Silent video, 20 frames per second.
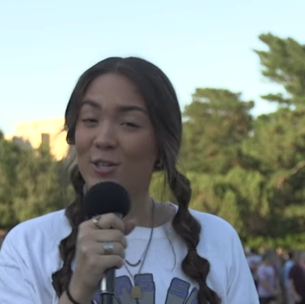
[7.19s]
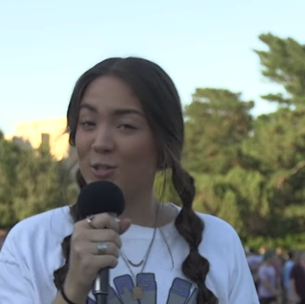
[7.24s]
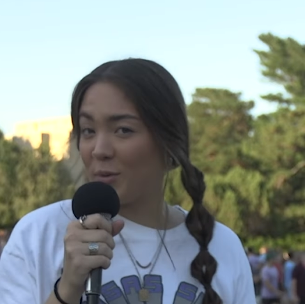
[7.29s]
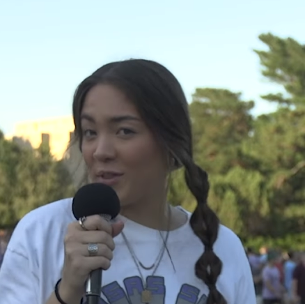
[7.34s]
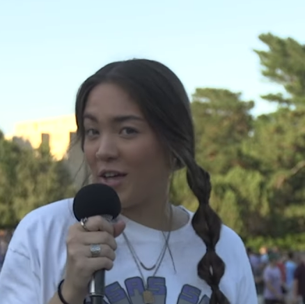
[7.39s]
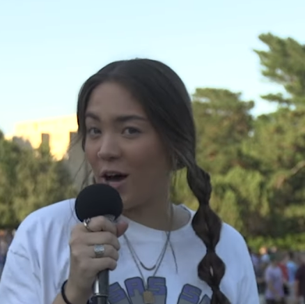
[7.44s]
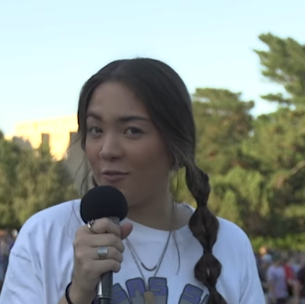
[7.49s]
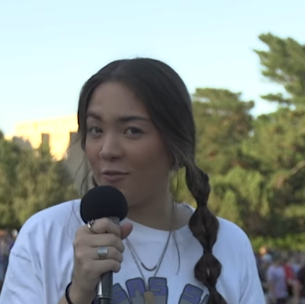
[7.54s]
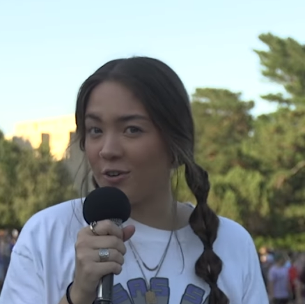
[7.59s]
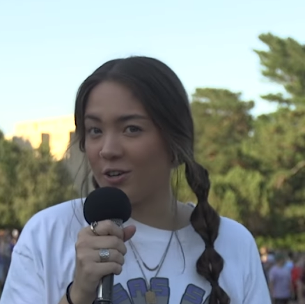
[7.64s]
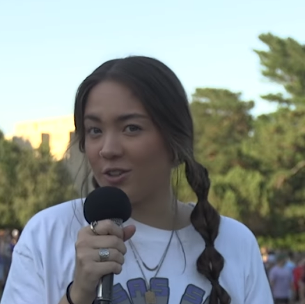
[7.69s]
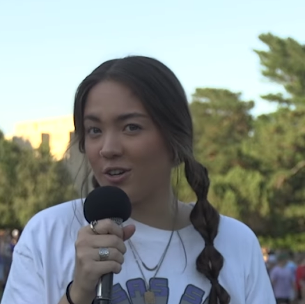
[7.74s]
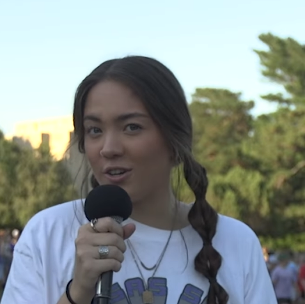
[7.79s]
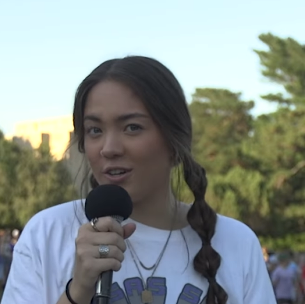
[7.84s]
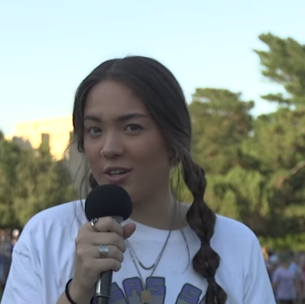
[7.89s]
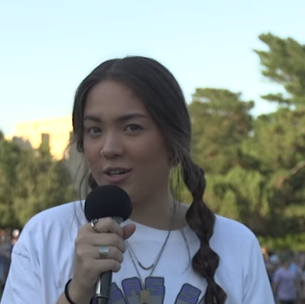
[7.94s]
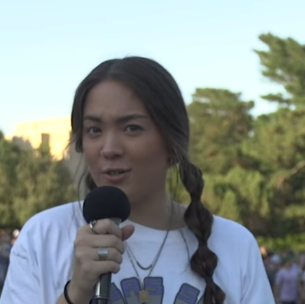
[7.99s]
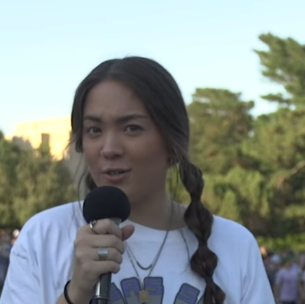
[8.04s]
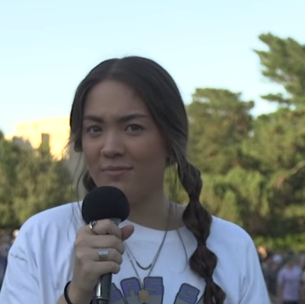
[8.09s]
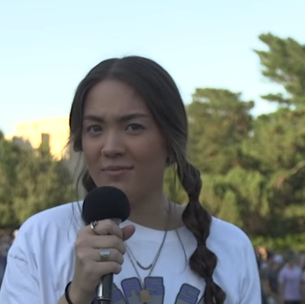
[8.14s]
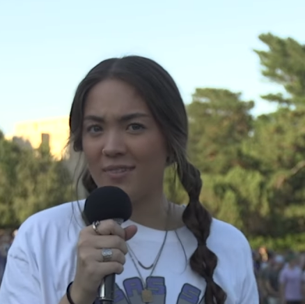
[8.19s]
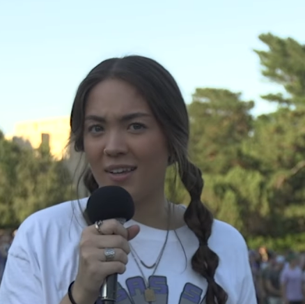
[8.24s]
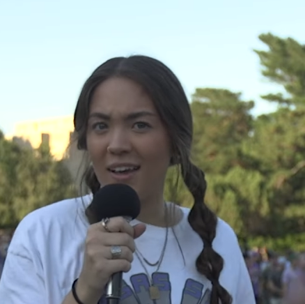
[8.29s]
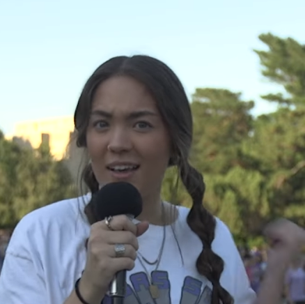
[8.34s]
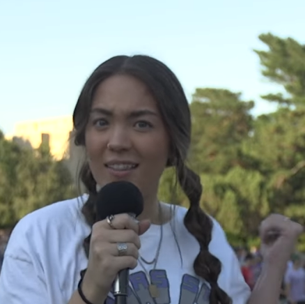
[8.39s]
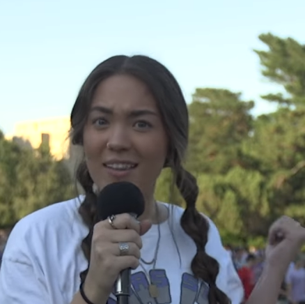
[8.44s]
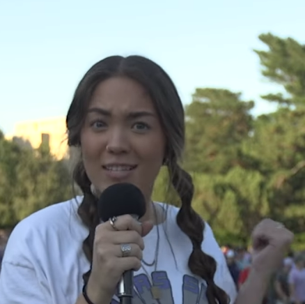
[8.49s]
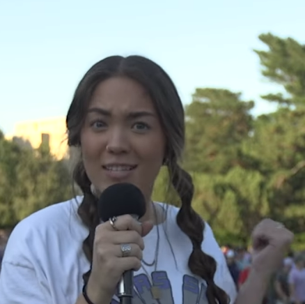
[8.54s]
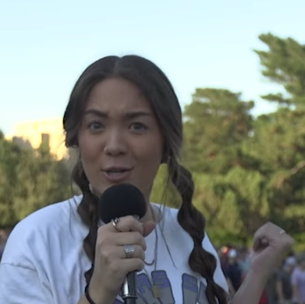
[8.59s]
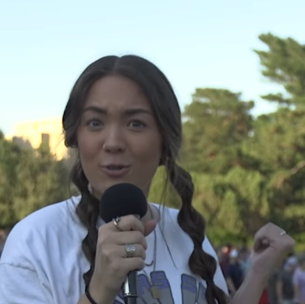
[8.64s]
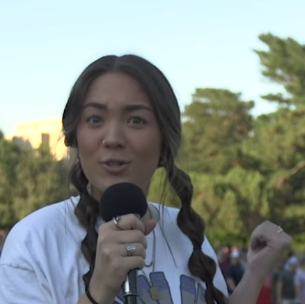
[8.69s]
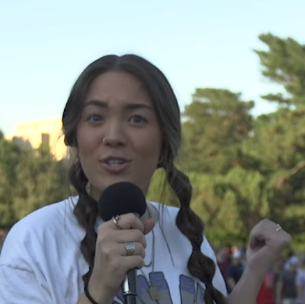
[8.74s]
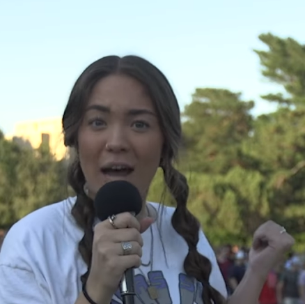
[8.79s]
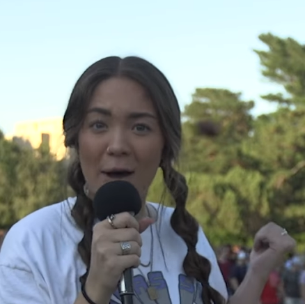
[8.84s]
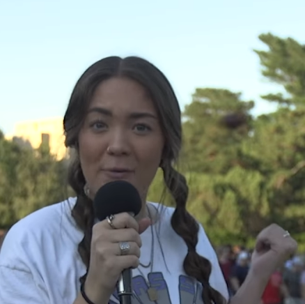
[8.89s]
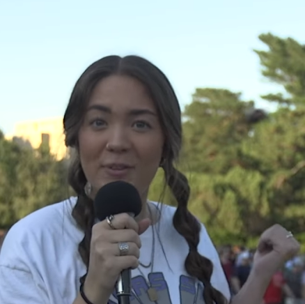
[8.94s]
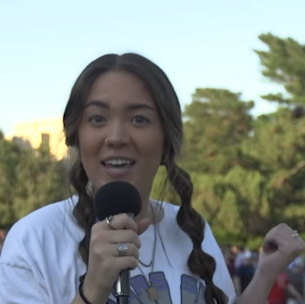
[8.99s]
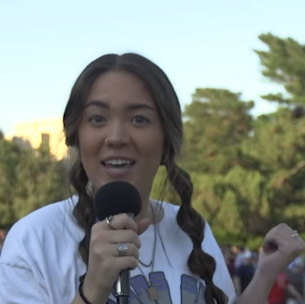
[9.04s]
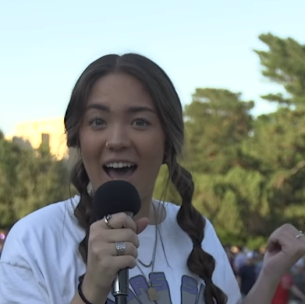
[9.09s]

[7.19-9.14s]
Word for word: So without further ado, let's go chat with